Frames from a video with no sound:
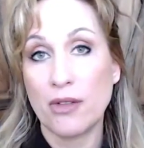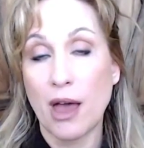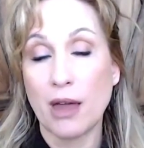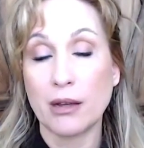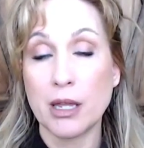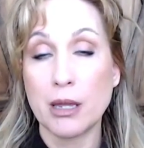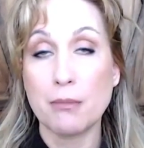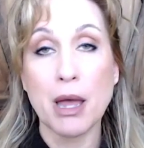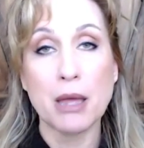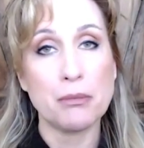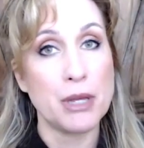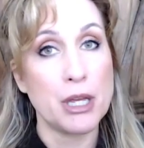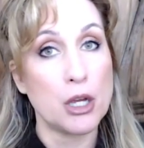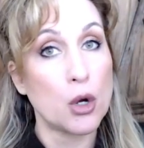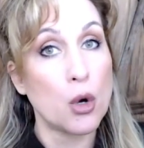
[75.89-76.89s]
that he
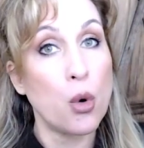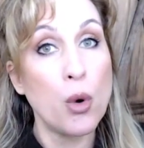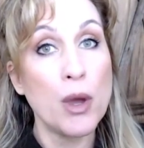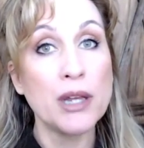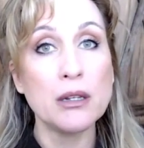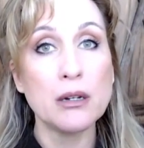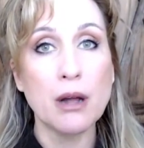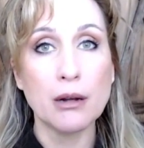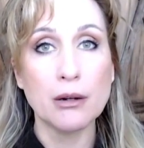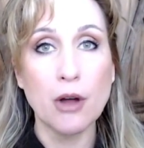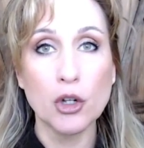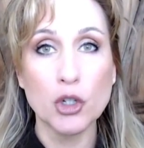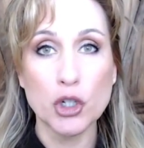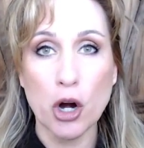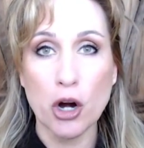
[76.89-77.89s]
might be acquitted on
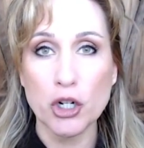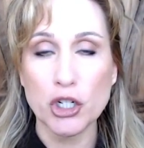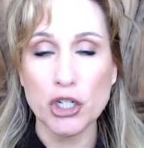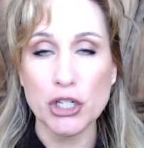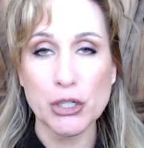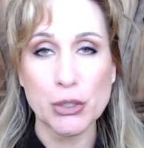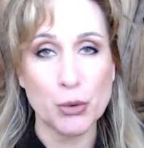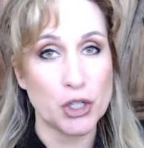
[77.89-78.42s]
all charges,